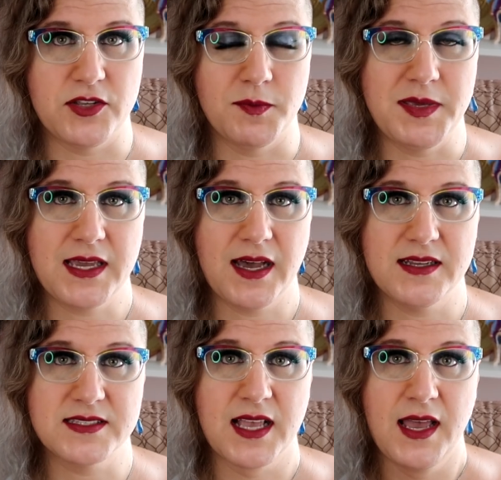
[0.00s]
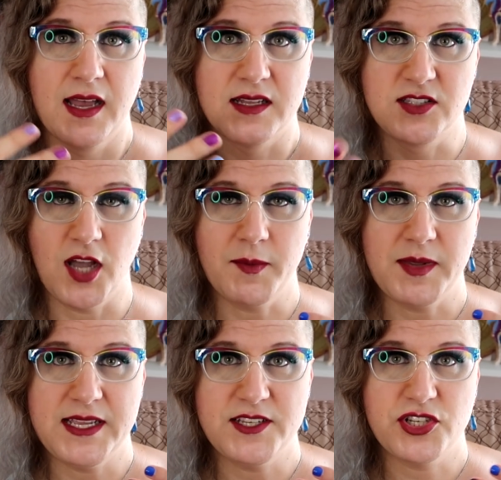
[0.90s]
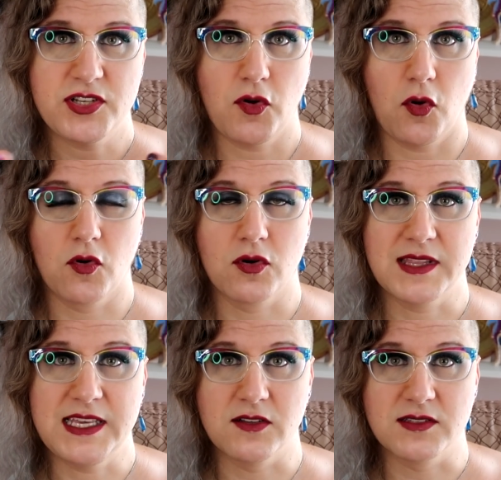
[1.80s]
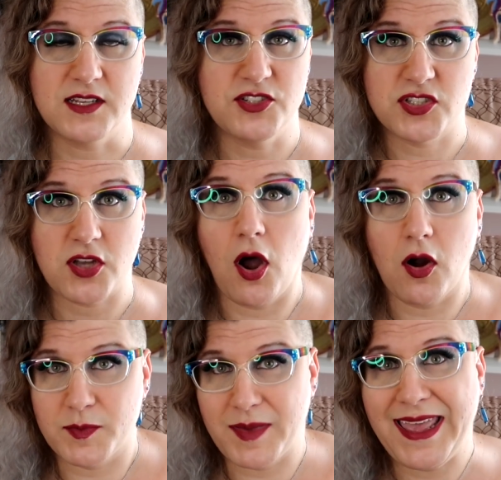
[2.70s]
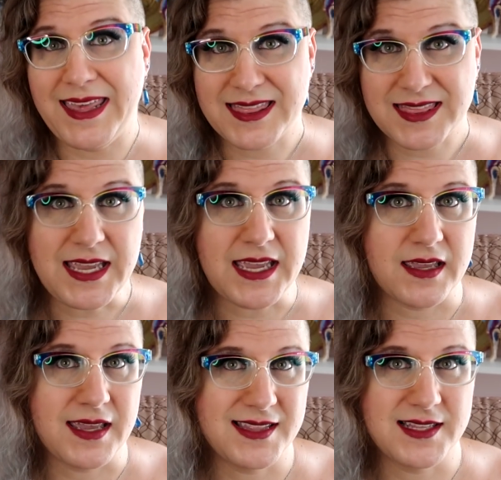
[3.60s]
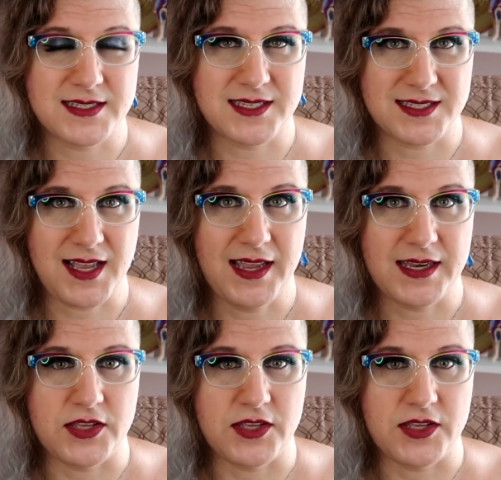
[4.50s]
you, because domination or legal dungeons are a thing in this society.